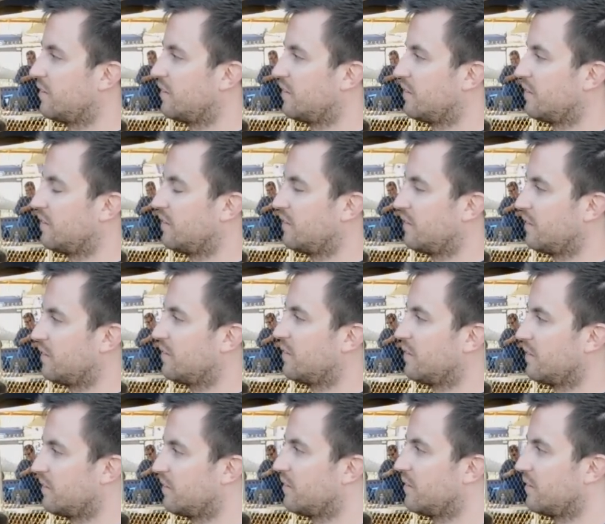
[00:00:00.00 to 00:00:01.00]

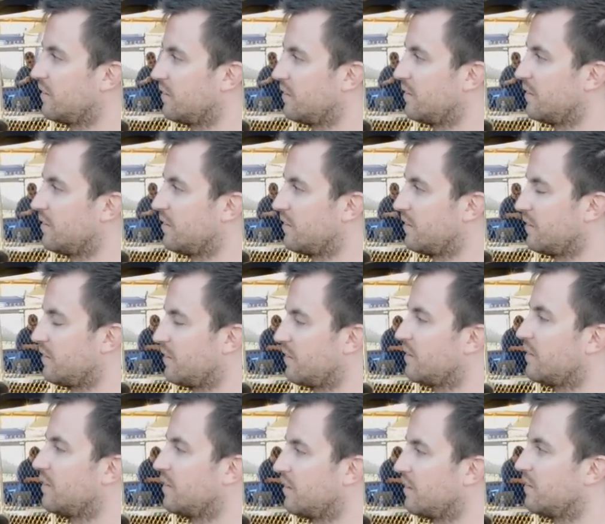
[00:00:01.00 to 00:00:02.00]

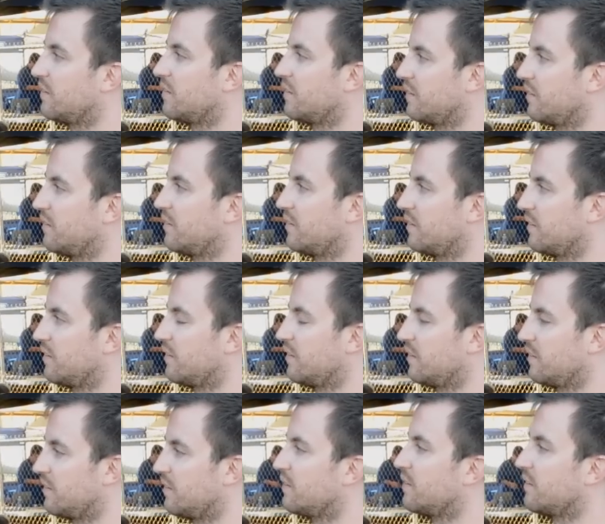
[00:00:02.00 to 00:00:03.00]

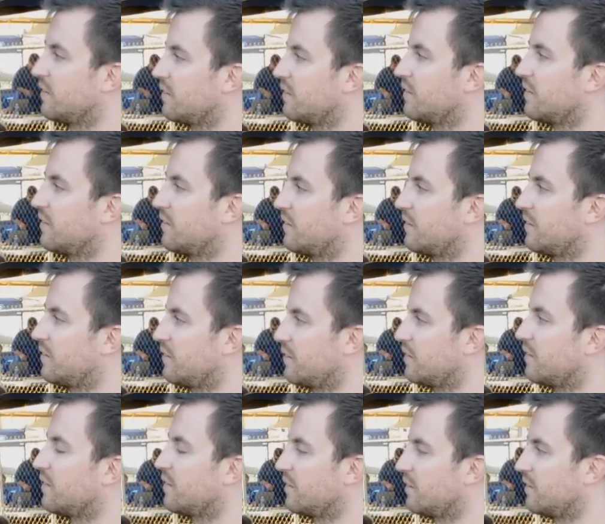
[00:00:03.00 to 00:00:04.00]

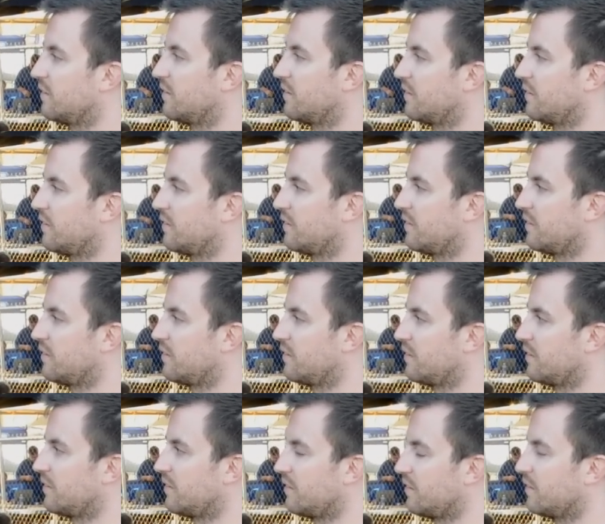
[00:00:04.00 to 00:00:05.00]

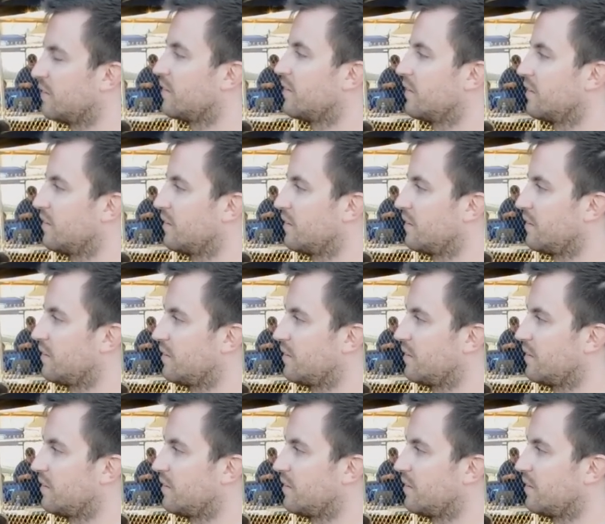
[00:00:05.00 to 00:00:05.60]
This person isn't speaking.